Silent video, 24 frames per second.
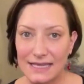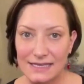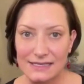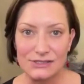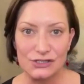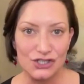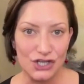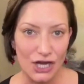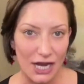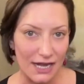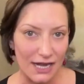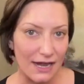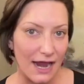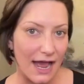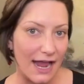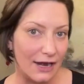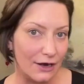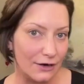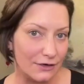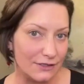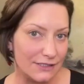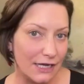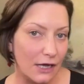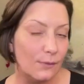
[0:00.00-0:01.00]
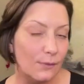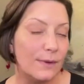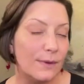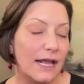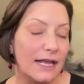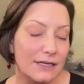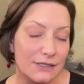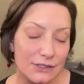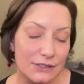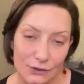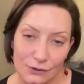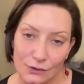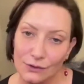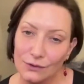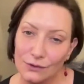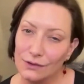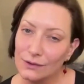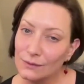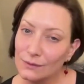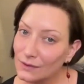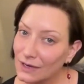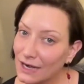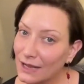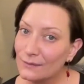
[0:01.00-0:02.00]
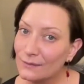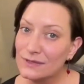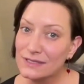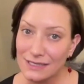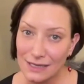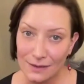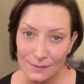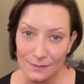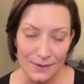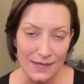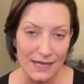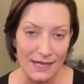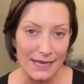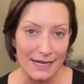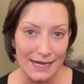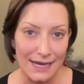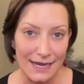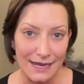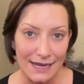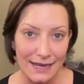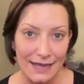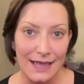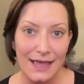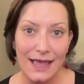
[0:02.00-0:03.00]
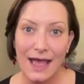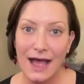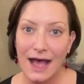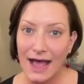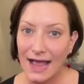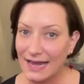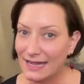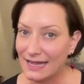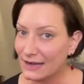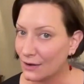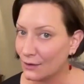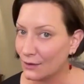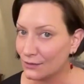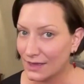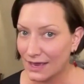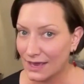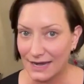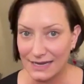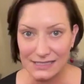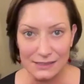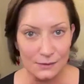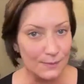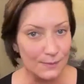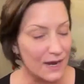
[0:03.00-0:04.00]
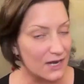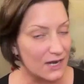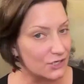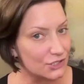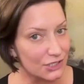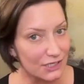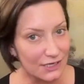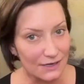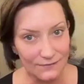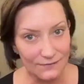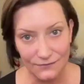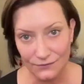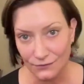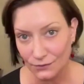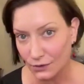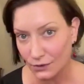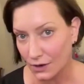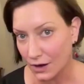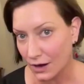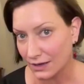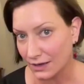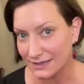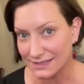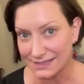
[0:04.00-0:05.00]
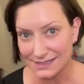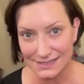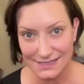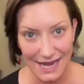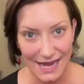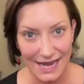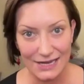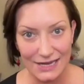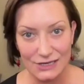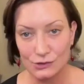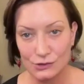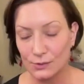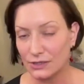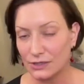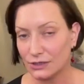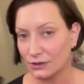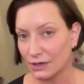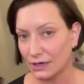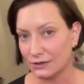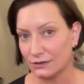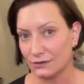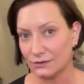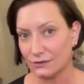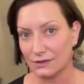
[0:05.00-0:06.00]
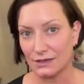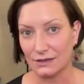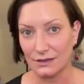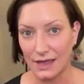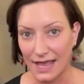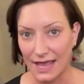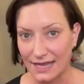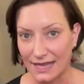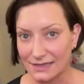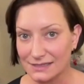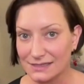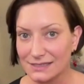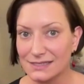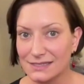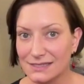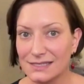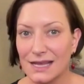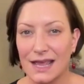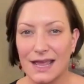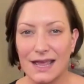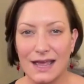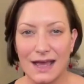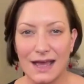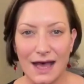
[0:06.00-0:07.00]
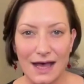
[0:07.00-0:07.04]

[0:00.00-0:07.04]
is Jane Iredale, but I do know that when I was competing, I know that especially for on stage when you're under the lights,